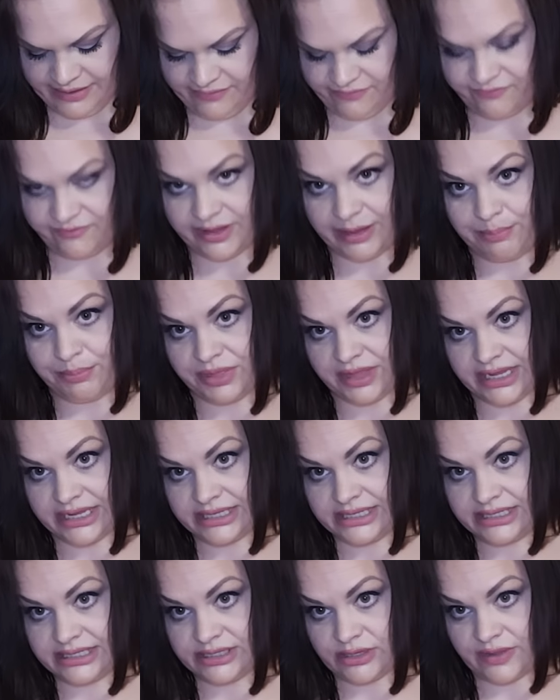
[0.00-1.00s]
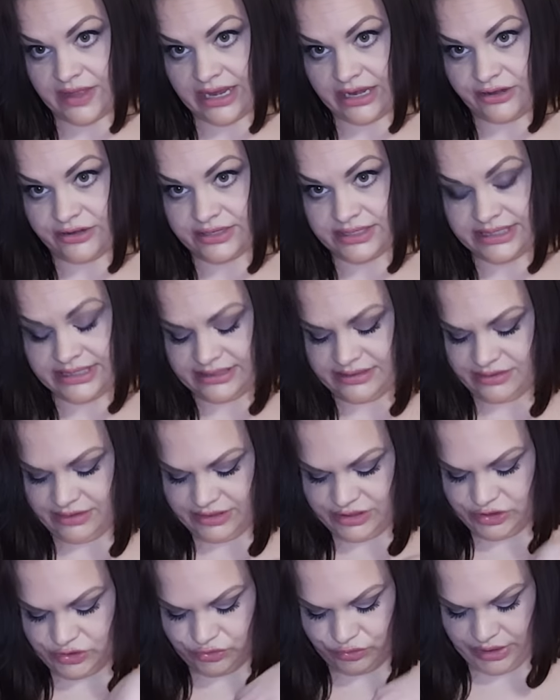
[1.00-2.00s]
Flip this so that your
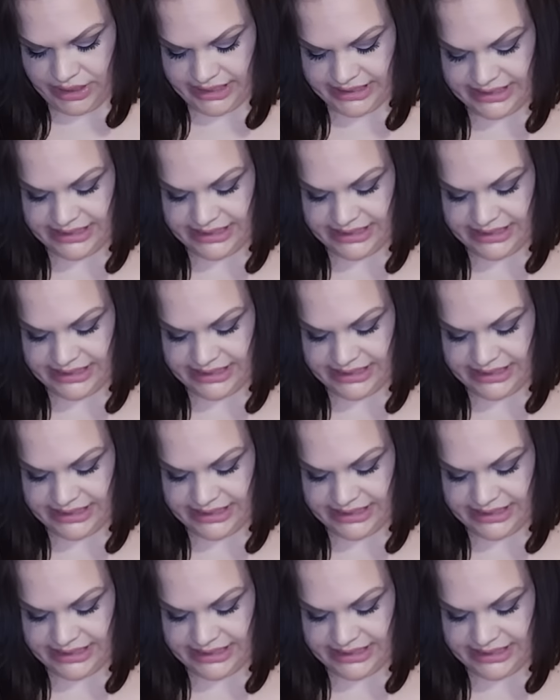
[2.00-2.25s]
string